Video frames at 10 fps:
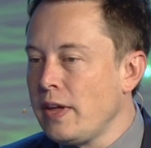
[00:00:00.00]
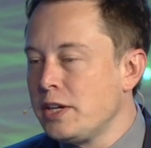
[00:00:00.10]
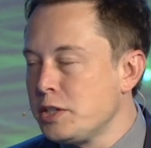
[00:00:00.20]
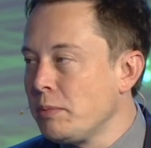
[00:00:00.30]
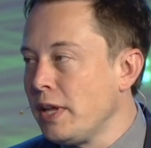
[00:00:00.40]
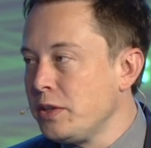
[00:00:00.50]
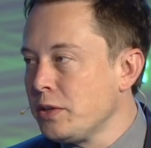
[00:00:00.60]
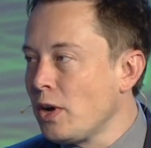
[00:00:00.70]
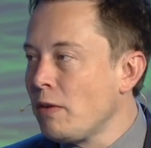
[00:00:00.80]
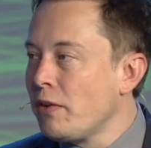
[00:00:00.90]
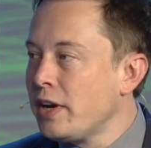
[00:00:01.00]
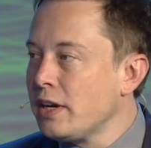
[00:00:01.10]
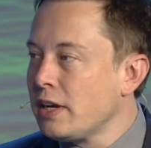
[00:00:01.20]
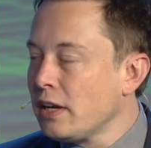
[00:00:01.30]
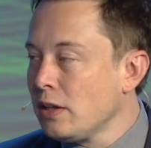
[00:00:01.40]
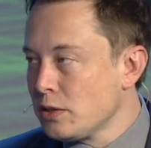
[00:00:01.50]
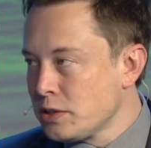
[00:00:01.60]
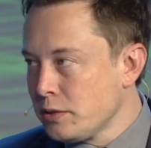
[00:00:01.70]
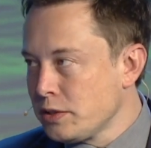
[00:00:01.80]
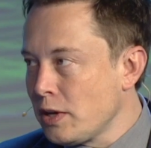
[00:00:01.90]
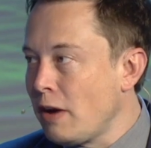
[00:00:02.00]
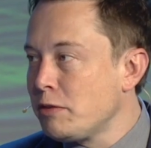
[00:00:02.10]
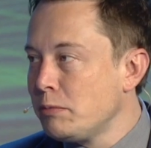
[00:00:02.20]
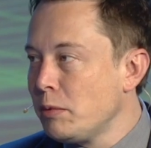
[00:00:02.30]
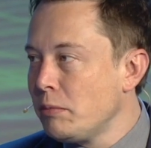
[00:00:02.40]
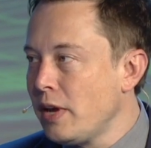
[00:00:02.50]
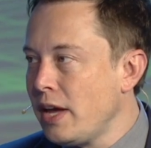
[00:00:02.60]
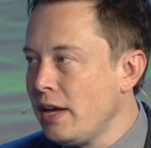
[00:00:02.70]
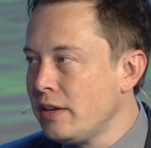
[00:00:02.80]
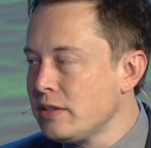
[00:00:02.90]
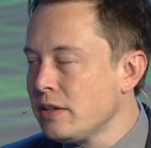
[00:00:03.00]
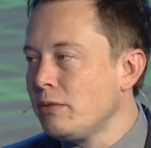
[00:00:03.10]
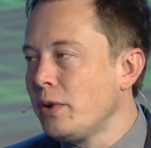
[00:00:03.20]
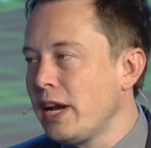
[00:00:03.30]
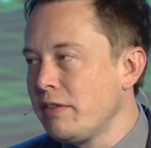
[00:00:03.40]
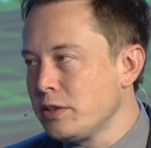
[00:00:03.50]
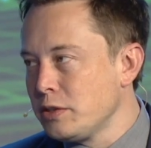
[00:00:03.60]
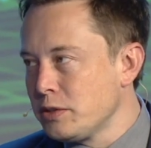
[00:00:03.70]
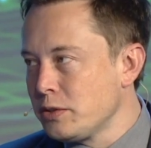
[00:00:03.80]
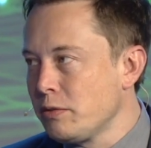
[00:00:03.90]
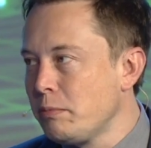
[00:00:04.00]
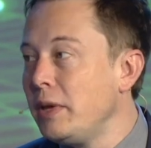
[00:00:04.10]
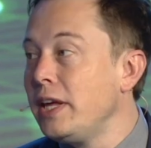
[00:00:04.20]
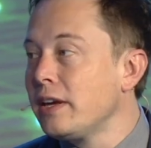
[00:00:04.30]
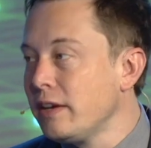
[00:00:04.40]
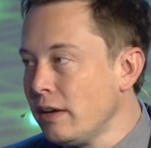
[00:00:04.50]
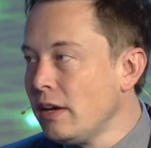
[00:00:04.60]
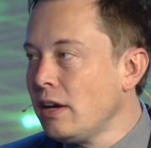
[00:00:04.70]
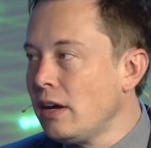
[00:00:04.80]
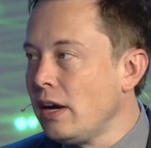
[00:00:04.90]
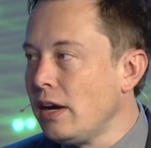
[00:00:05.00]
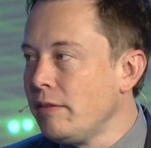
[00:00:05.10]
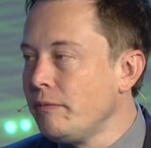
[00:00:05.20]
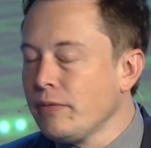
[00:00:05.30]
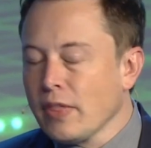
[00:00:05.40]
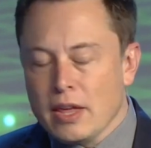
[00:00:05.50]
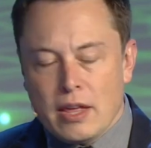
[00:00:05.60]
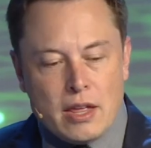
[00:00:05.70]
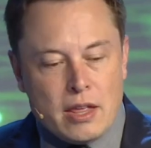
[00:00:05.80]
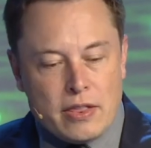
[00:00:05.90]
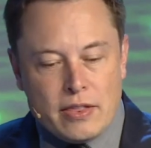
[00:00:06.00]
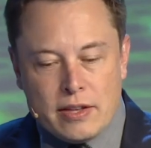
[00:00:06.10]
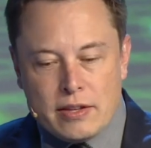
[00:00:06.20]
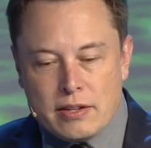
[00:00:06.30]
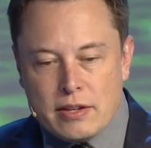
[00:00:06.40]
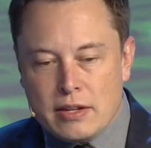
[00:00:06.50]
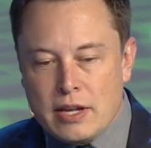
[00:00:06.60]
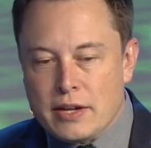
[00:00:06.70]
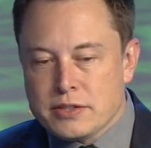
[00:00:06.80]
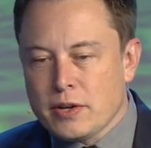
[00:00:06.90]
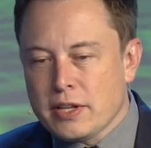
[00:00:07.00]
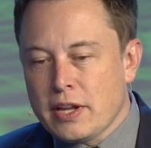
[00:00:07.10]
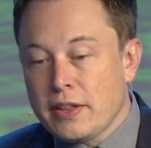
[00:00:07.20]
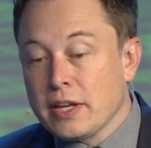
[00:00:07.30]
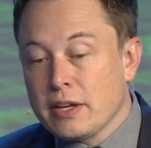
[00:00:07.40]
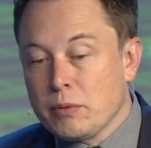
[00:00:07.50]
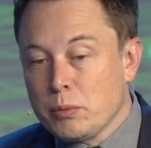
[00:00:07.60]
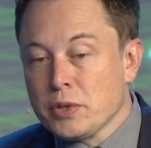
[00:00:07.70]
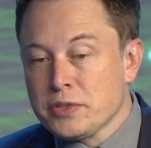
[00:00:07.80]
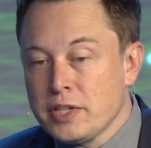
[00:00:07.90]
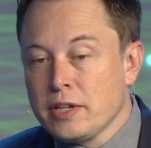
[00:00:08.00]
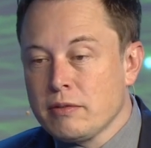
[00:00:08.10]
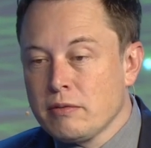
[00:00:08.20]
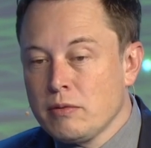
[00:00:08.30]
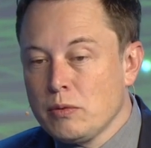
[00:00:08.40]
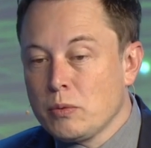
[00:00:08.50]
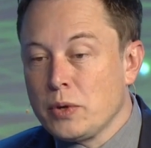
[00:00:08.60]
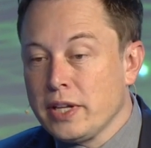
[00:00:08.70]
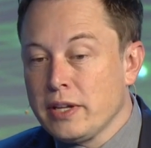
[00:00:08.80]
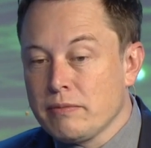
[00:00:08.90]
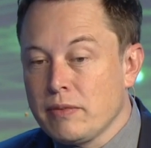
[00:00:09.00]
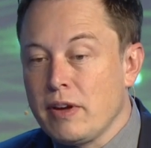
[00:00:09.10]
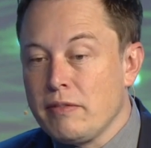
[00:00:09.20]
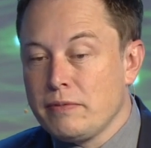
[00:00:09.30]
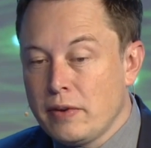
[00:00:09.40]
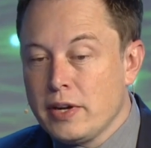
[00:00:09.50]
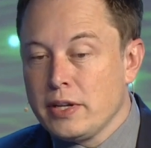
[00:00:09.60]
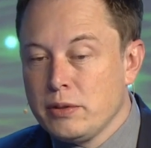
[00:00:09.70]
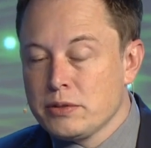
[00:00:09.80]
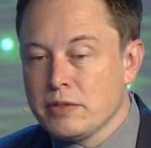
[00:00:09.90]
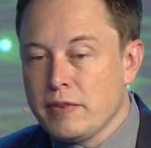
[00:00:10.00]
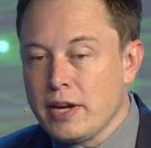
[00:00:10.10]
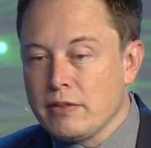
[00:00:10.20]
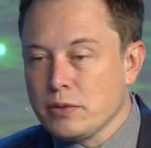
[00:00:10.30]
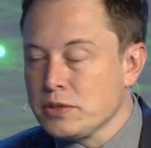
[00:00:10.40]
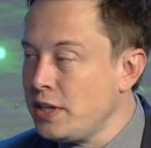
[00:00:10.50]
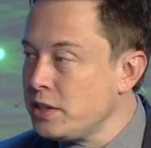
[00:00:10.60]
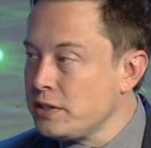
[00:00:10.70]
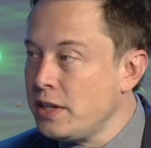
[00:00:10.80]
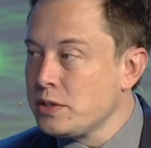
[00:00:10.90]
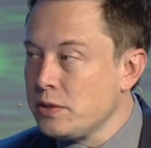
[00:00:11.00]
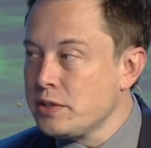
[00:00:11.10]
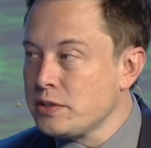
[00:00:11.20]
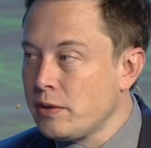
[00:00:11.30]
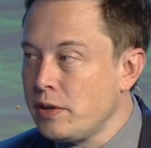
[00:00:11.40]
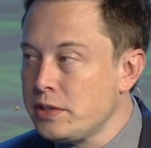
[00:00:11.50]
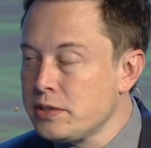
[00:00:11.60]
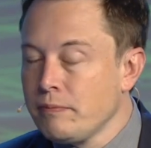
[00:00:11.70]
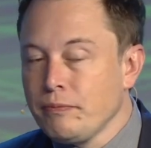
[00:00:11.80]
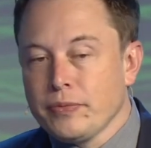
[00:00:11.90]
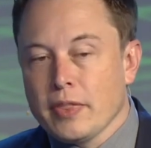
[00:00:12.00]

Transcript: energy plant, you can operate it close to its optimum and avoid having to sort of peak. I think we'll see really a very huge demand for stationary storage.